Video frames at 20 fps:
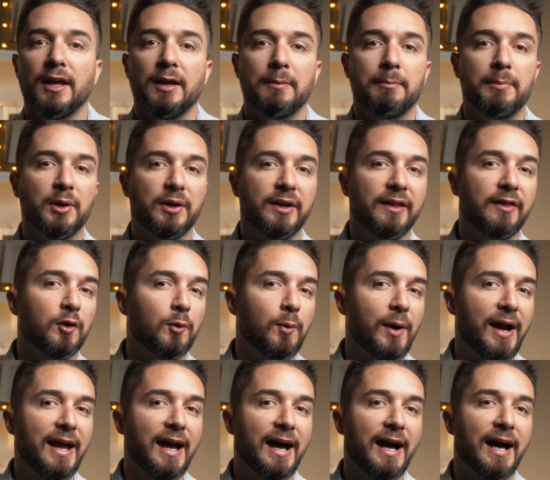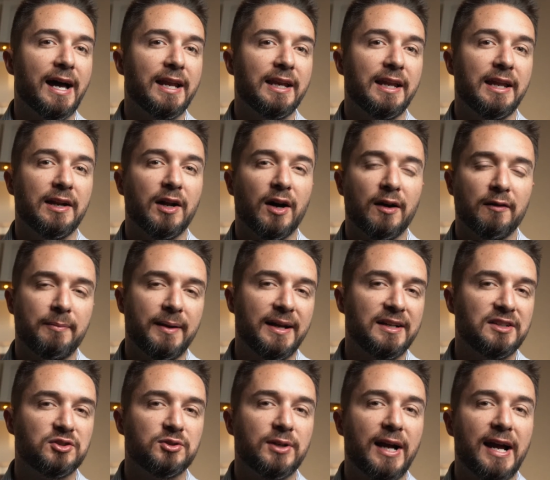Building the right on and off page
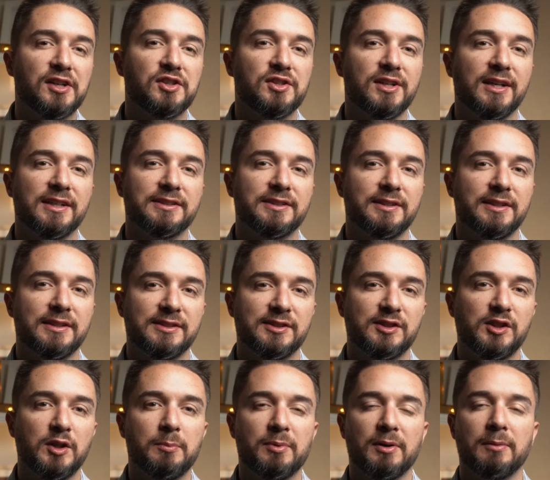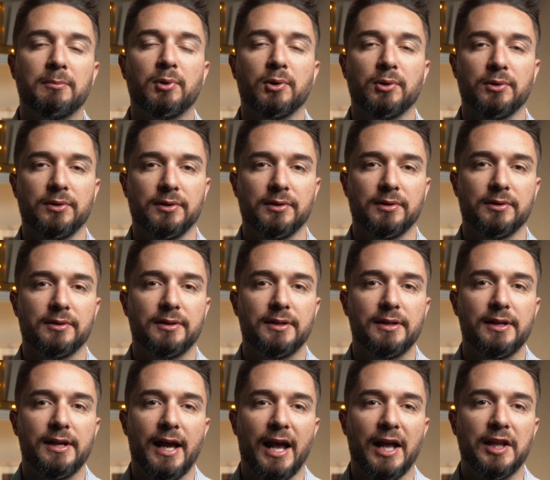strategy is super important,
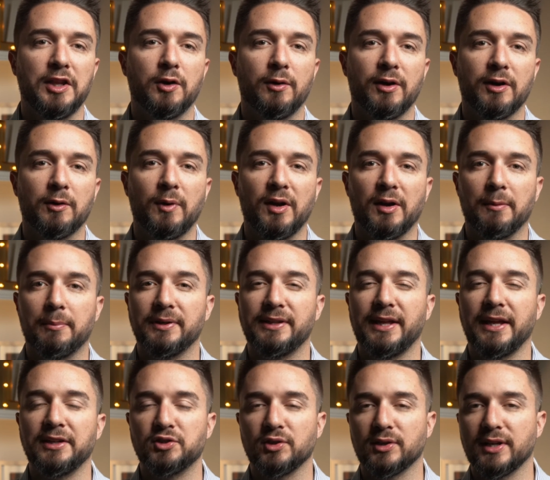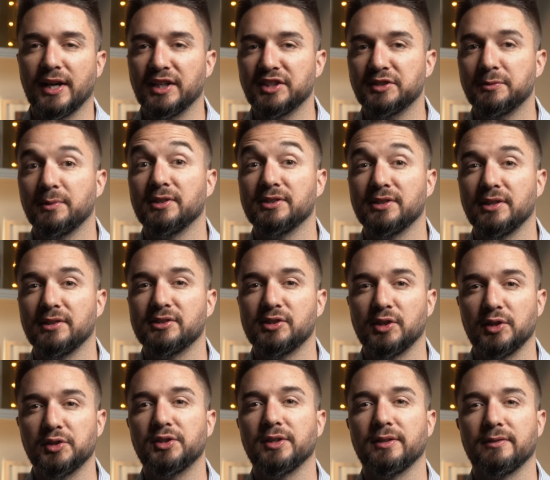and knowing what your potential customers are
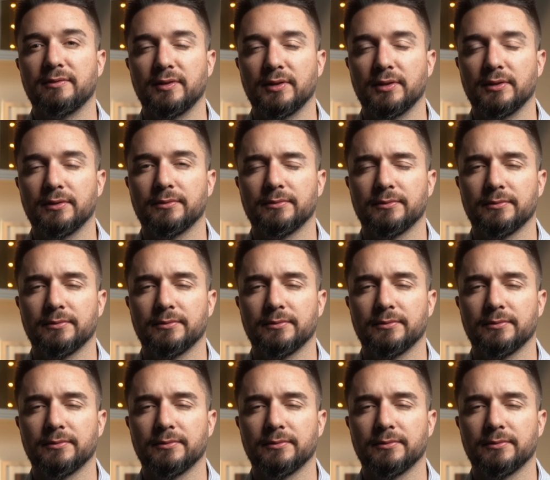searching for.